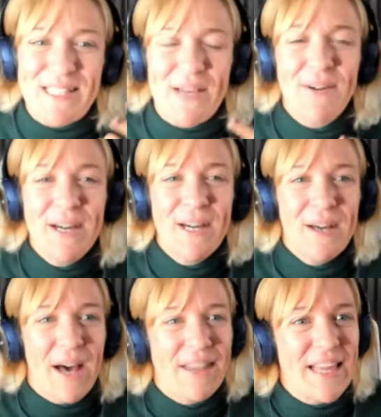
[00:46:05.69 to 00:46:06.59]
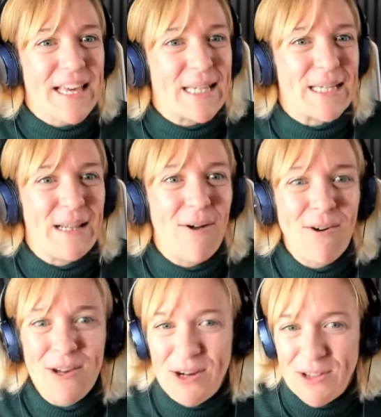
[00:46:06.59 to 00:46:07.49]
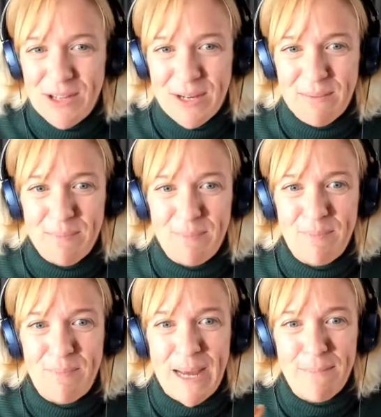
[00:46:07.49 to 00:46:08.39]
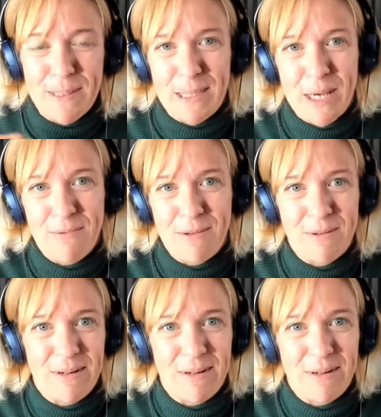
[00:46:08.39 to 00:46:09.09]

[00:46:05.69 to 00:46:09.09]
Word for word: So I think it's long gone that papers don't